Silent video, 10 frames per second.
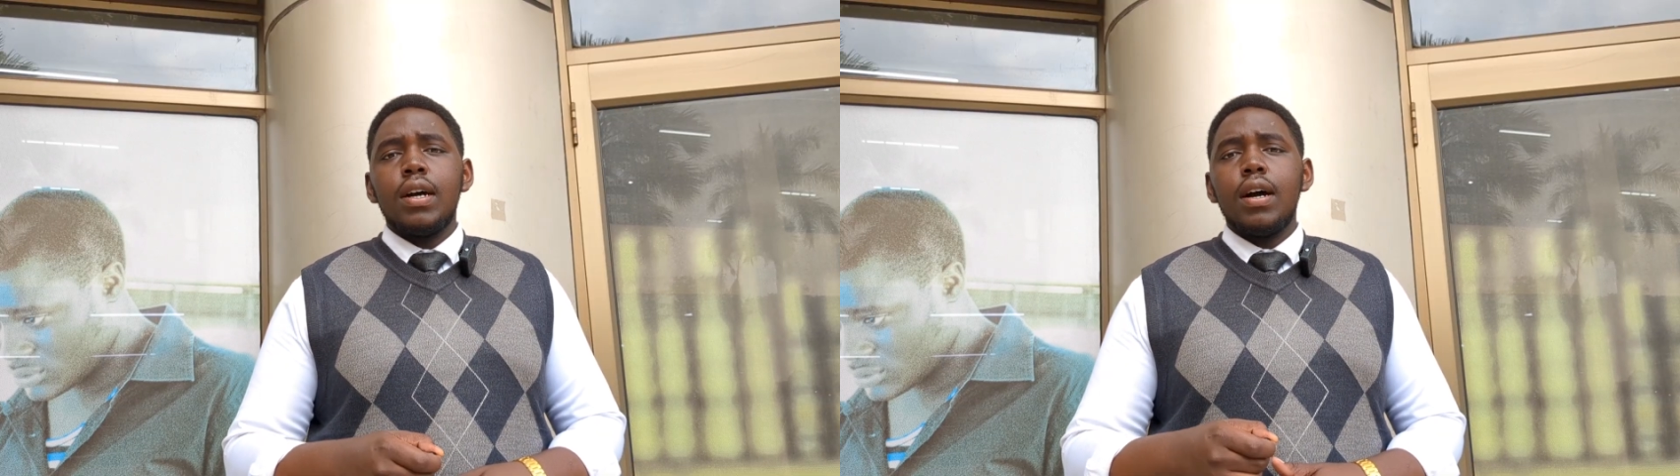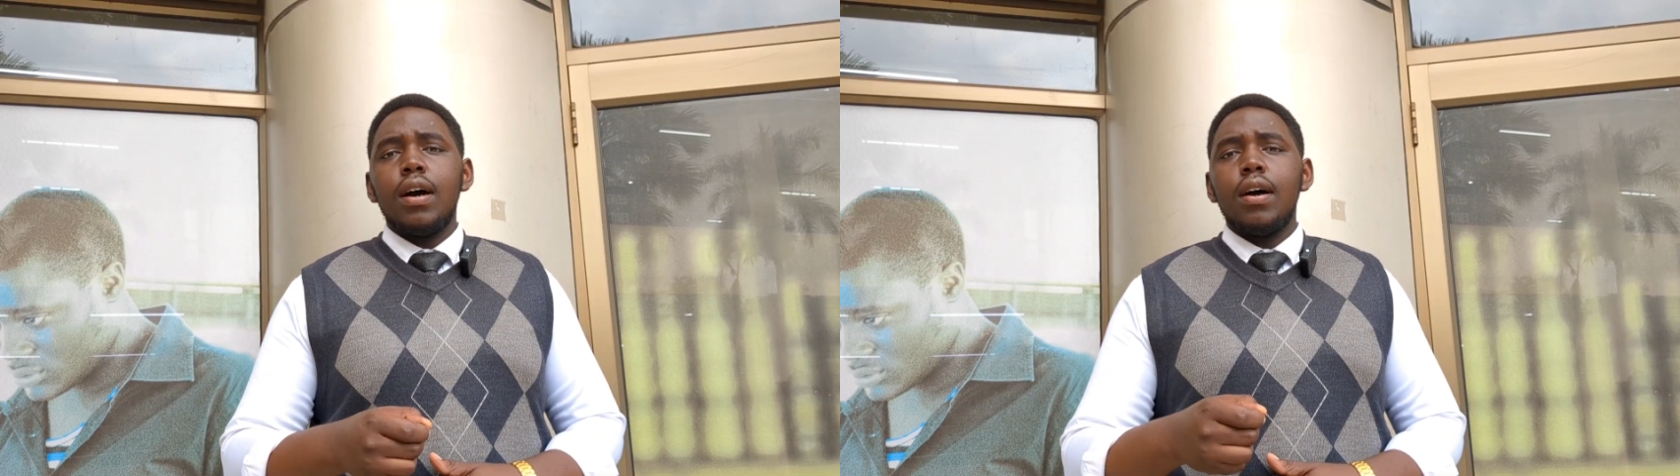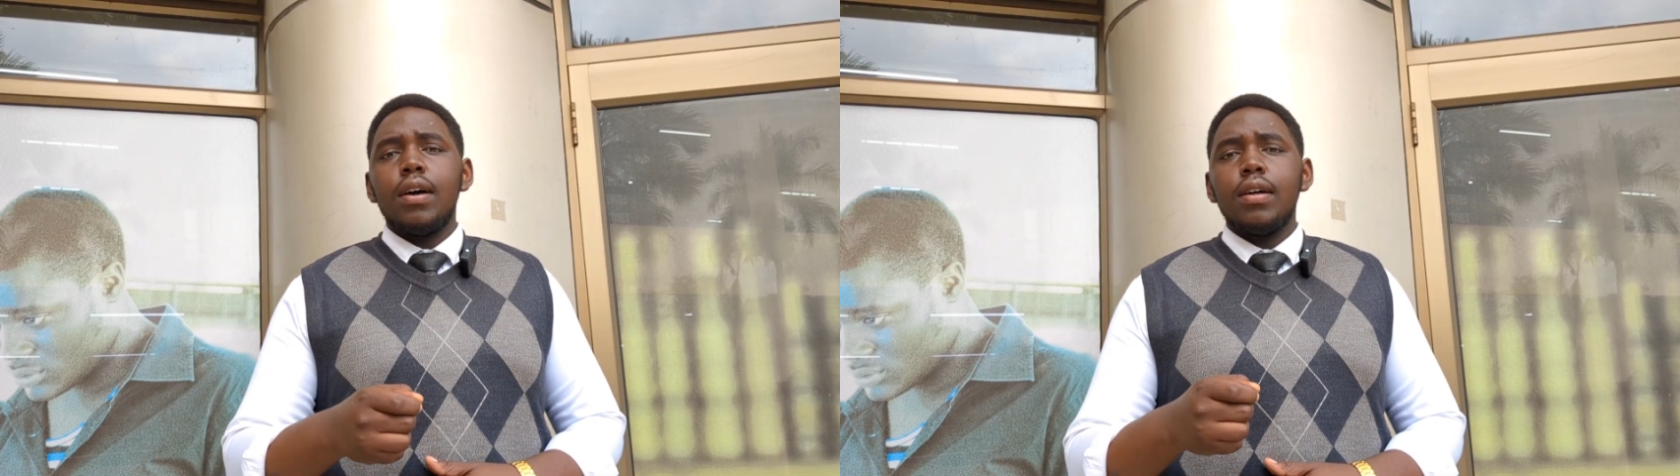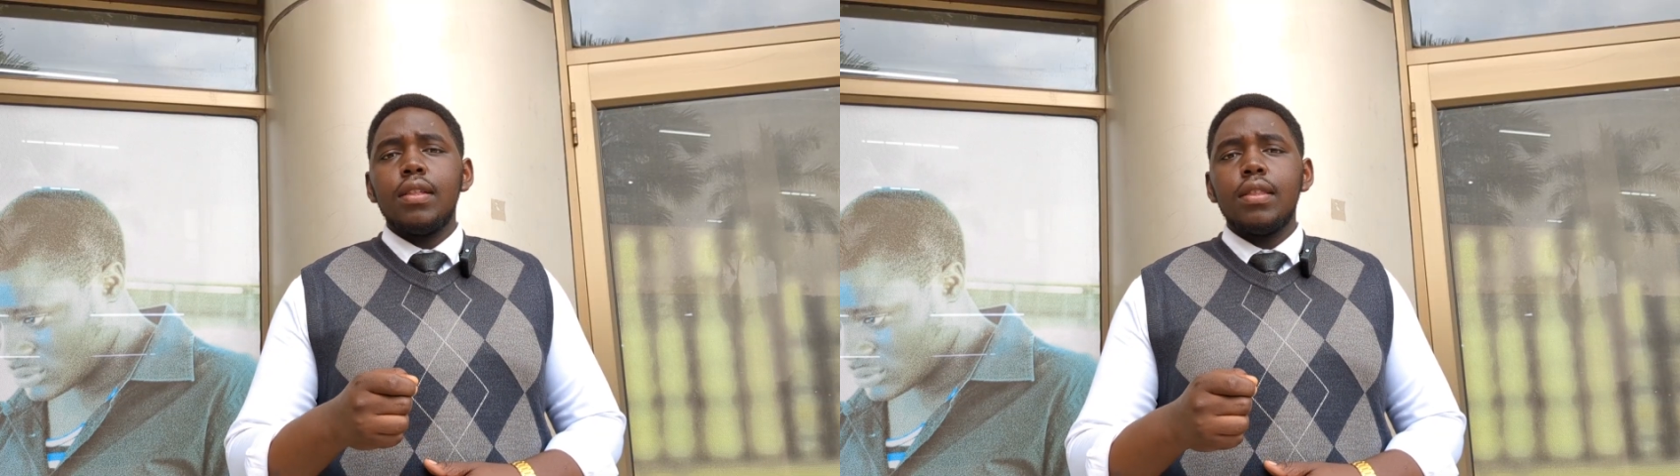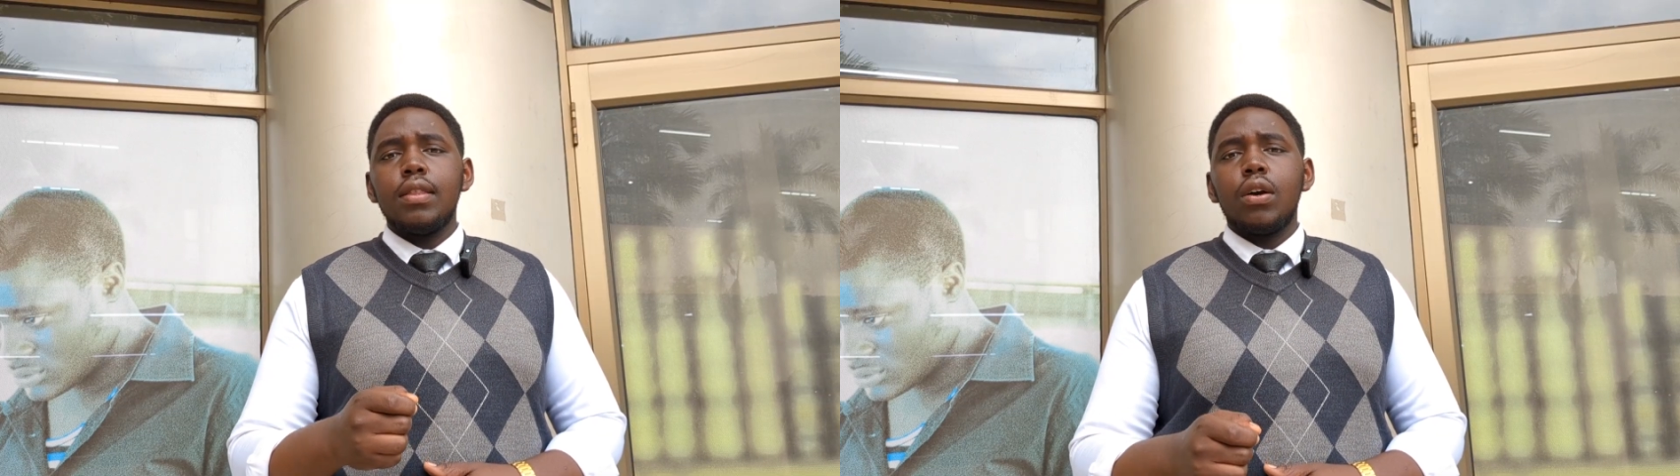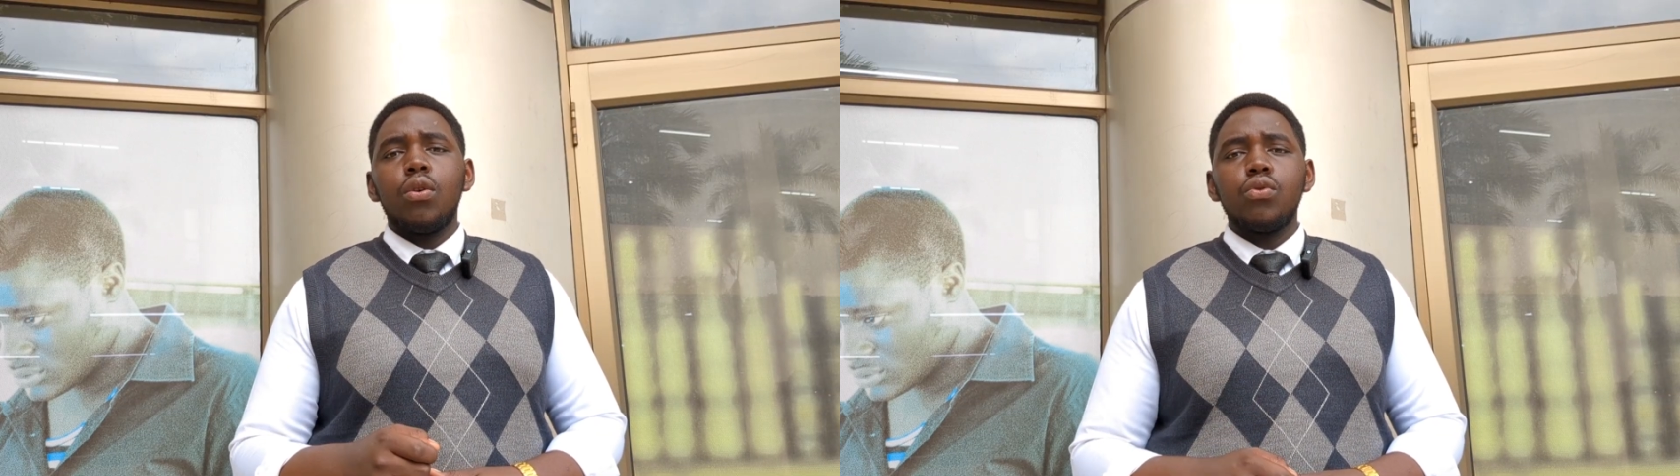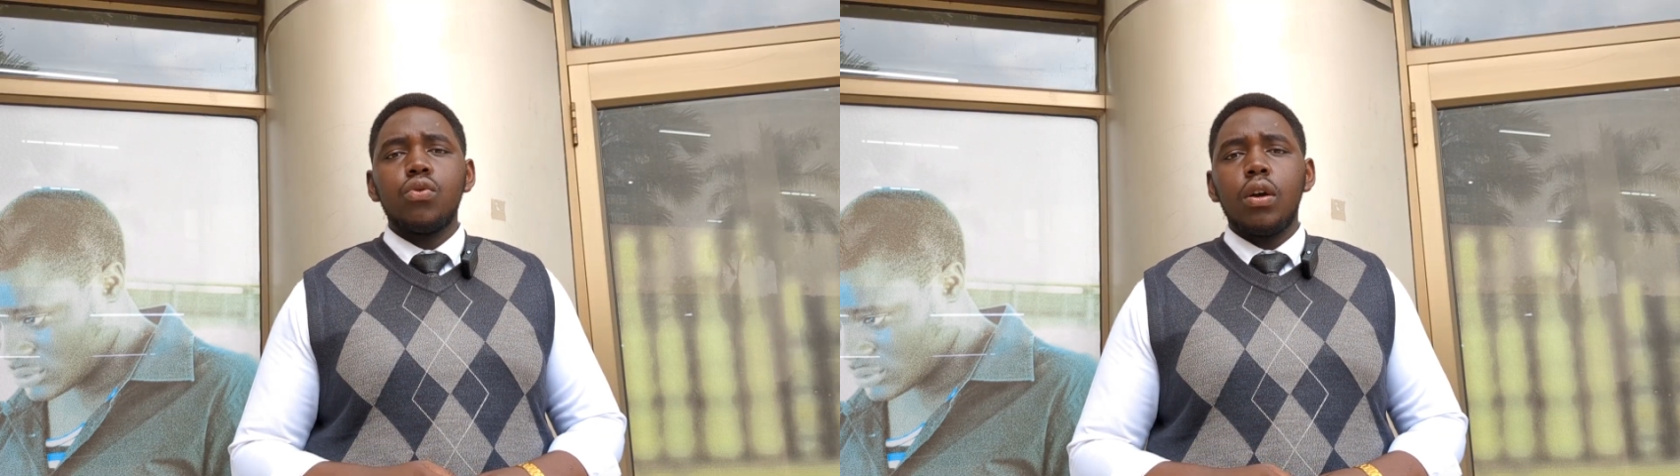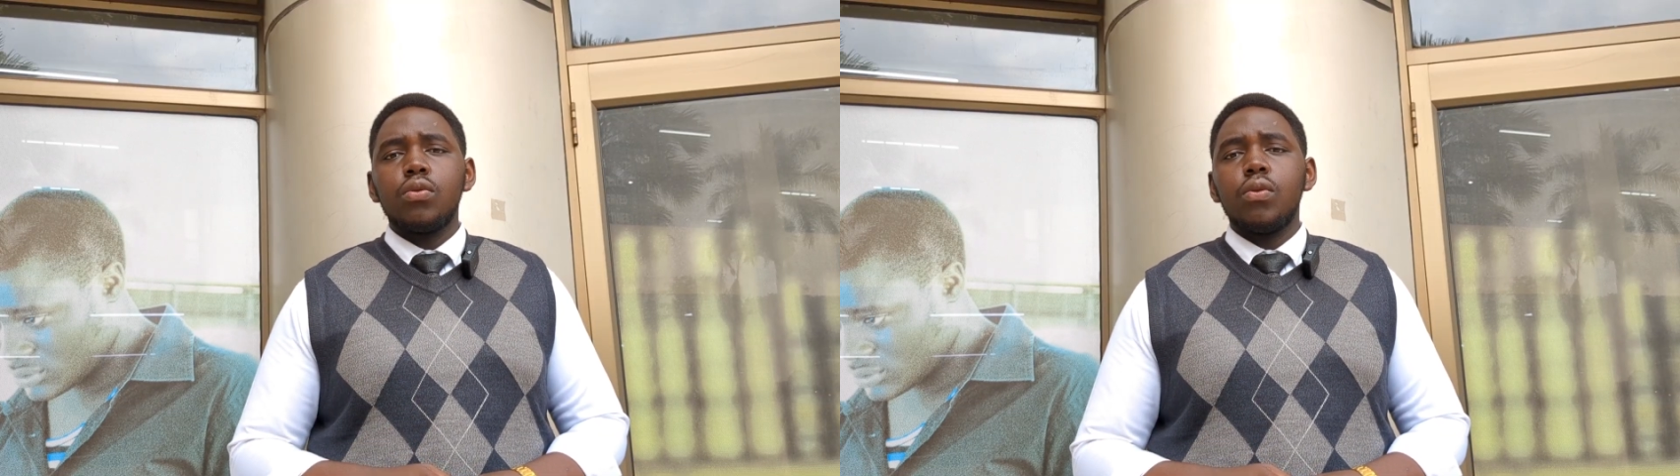the contract